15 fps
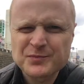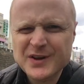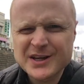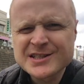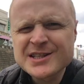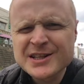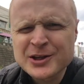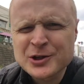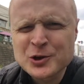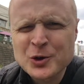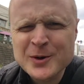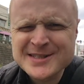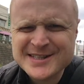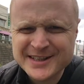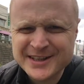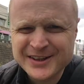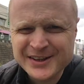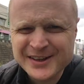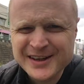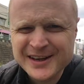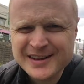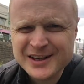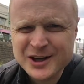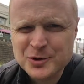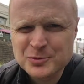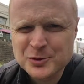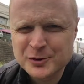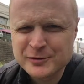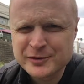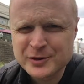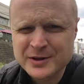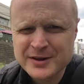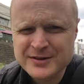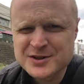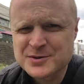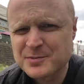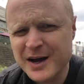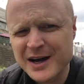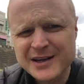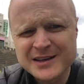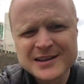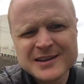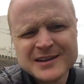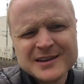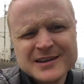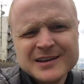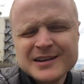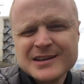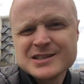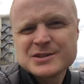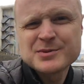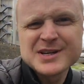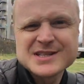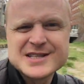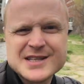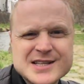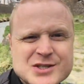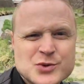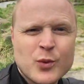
It's it's a little noisy here. I think I'll move to another spot. It's because of this